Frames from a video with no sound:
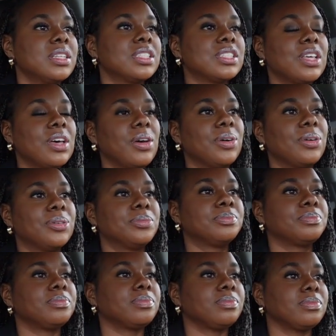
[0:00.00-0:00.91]
So
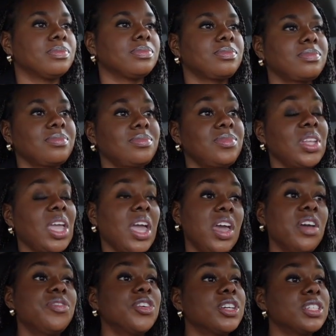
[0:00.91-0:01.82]

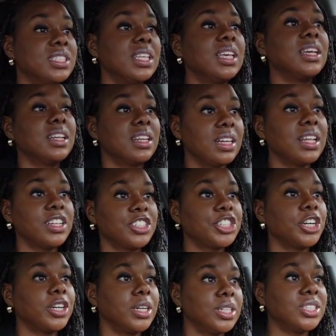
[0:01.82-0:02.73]
if they're singing it at
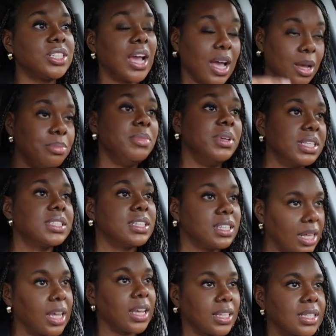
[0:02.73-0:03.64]
church, I'm
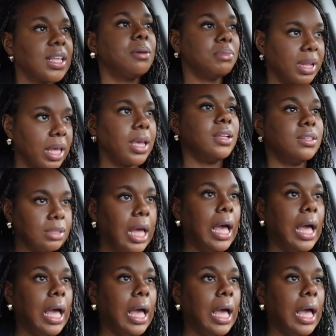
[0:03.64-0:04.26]
missing it because I'm late.